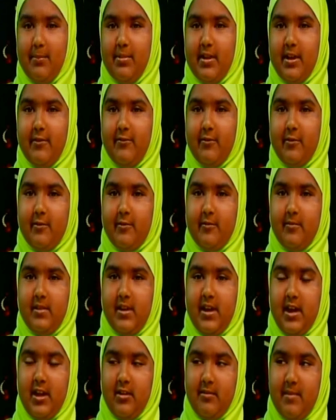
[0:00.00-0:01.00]
for the
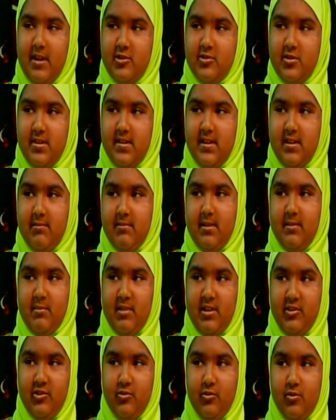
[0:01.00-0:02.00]
elementary team at my
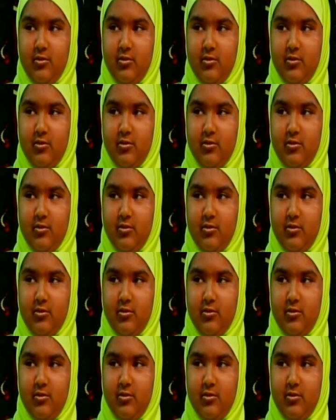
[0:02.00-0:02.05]
school.